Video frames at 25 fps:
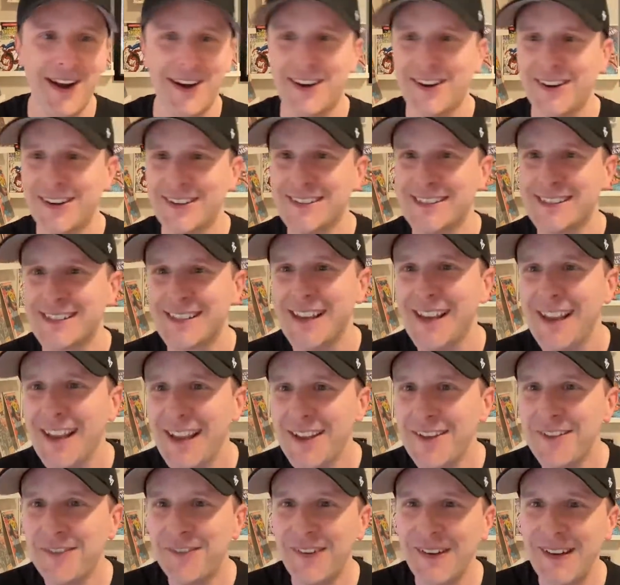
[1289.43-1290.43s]
rares
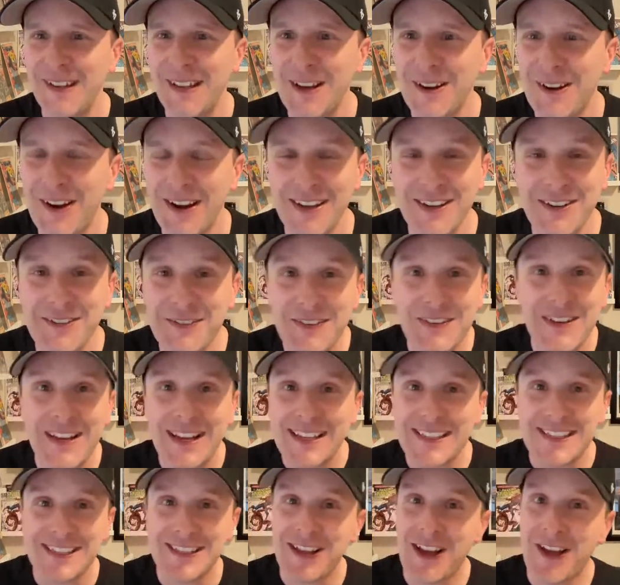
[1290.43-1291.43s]
video. I don't know if you
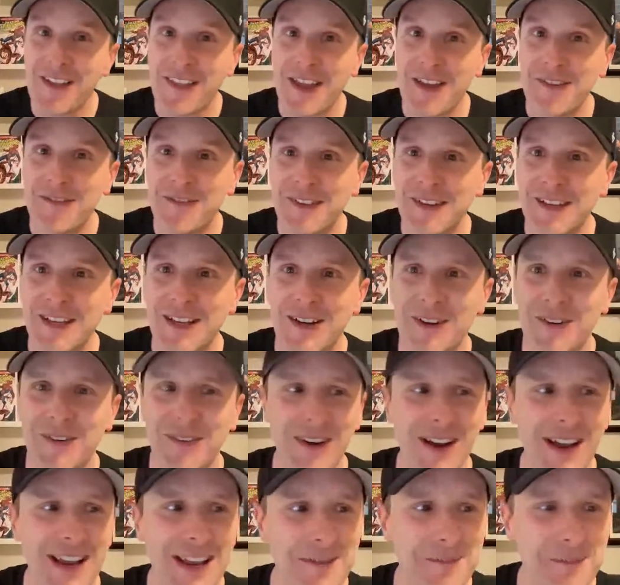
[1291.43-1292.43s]
guys saw that video,
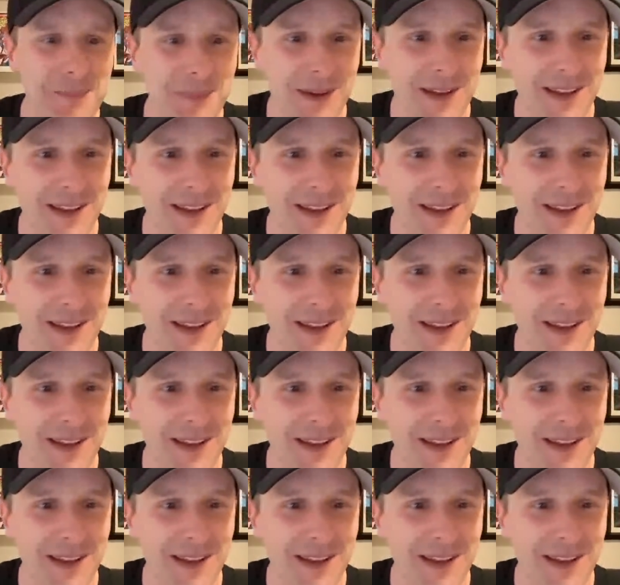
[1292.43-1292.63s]
right?